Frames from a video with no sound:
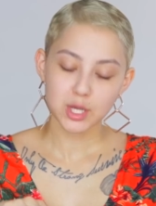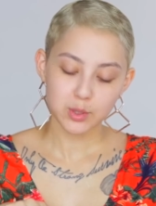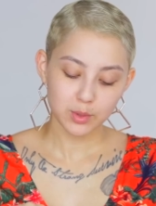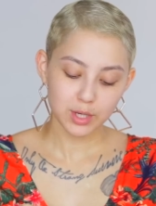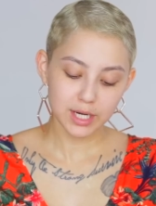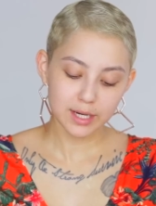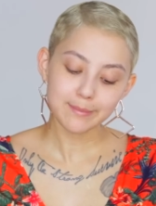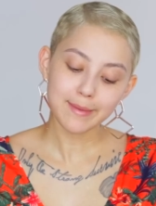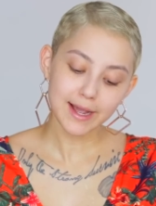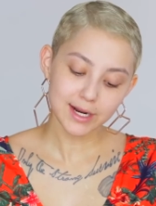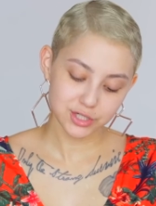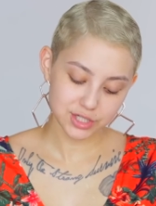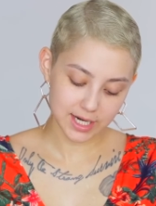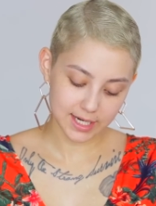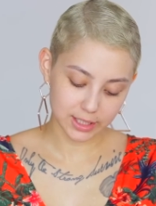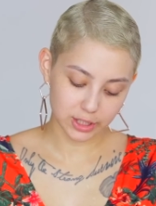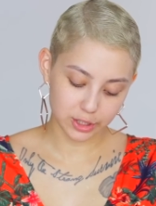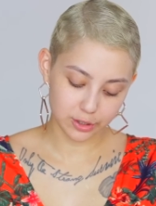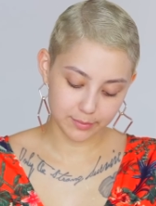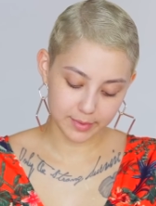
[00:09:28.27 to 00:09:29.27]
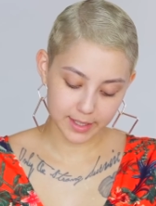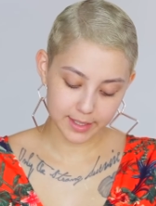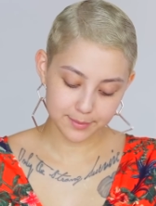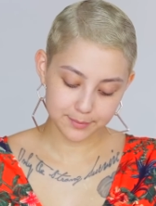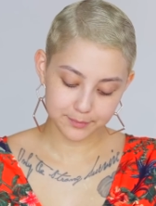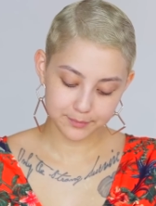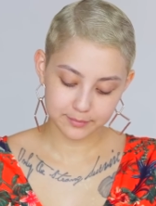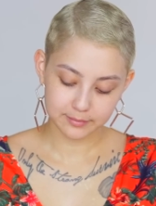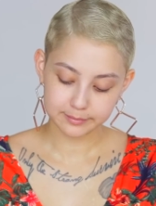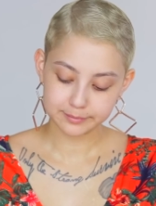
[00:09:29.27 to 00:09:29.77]
we're gonna backtrack a little
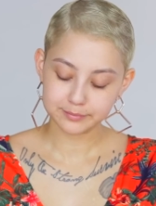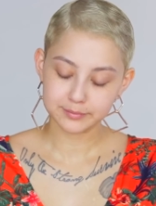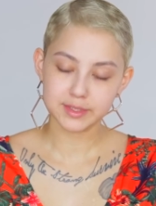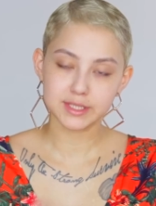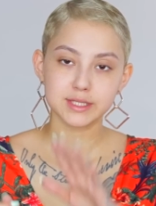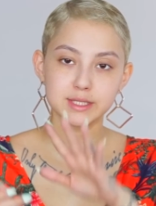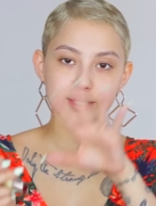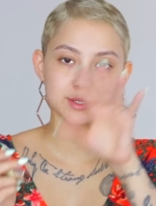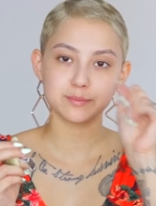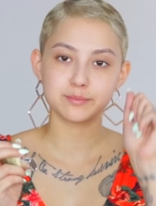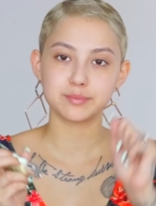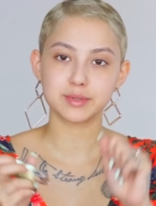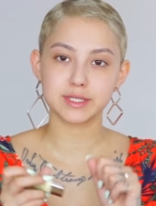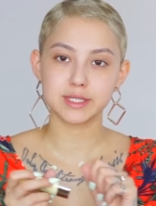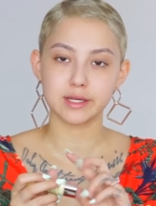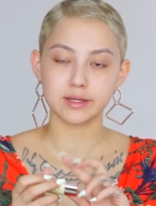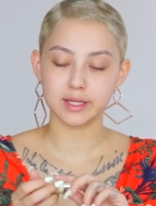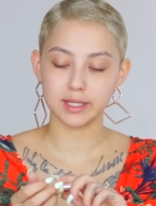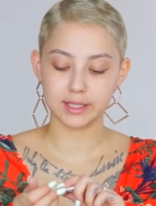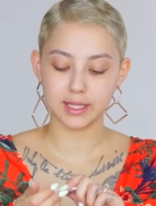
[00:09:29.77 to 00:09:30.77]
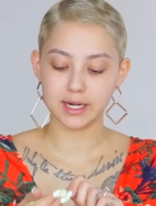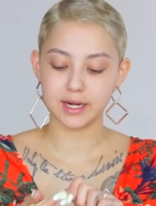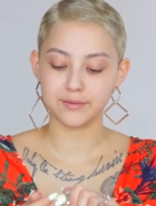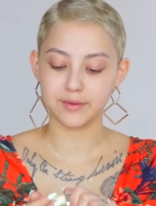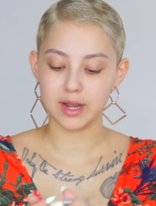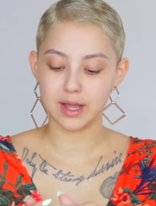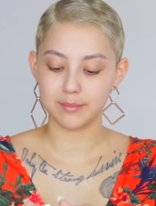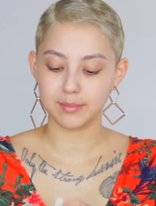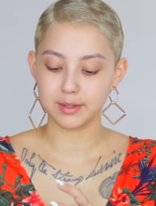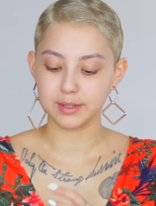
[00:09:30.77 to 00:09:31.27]
bit. Just pretend like that
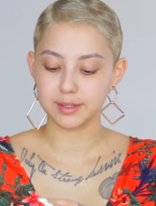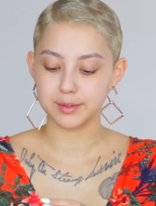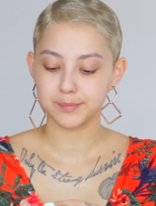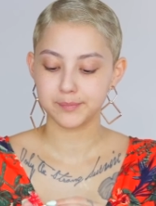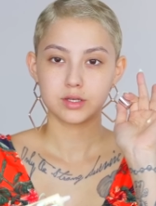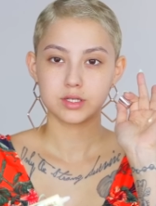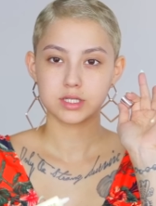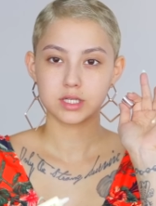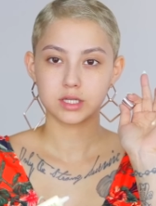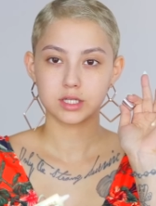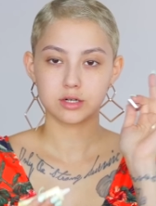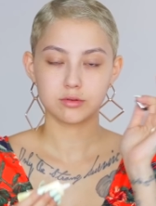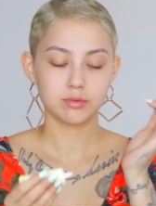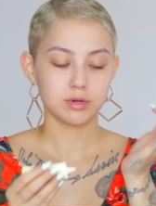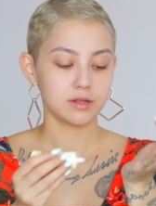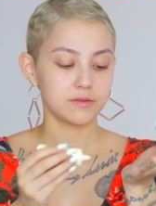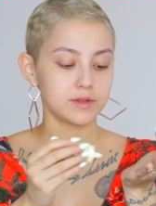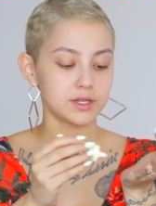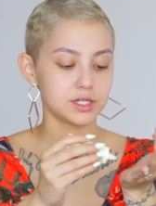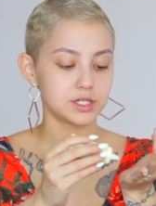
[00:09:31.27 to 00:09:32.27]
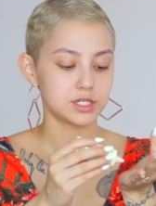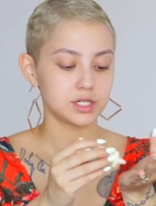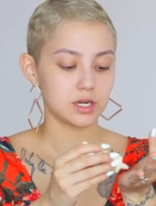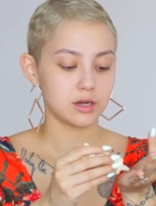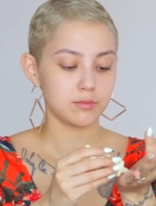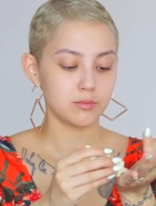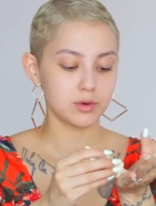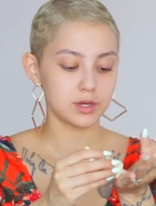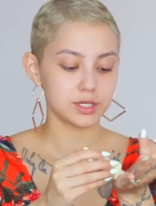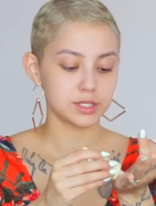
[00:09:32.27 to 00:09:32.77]
never happened. Use a little bit of this
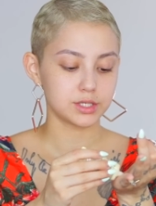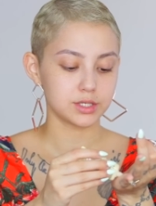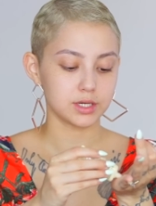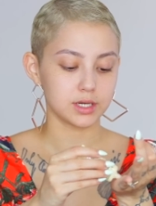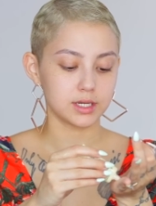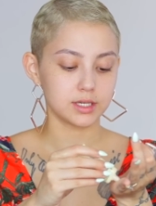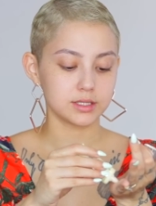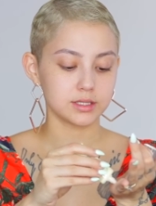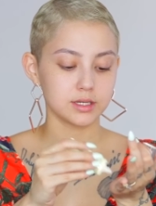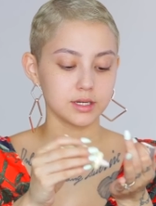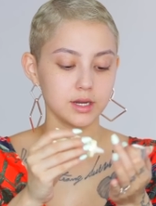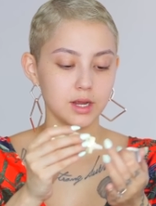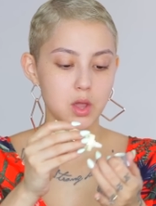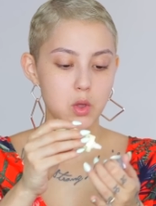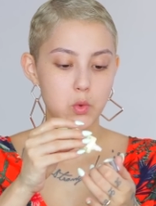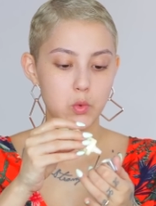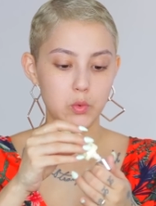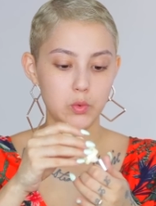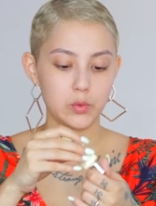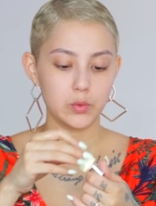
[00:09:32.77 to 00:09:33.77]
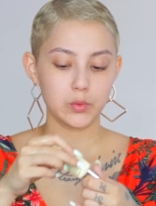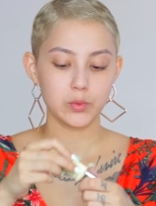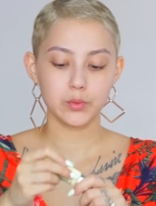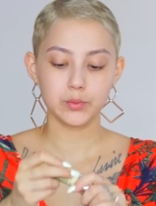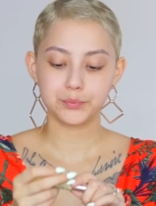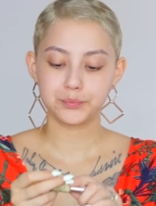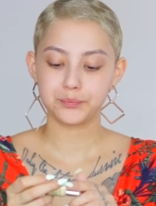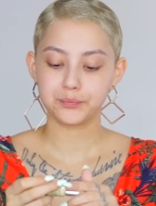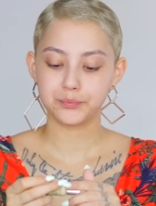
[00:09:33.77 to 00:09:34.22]
gel moisturizer. Ooh.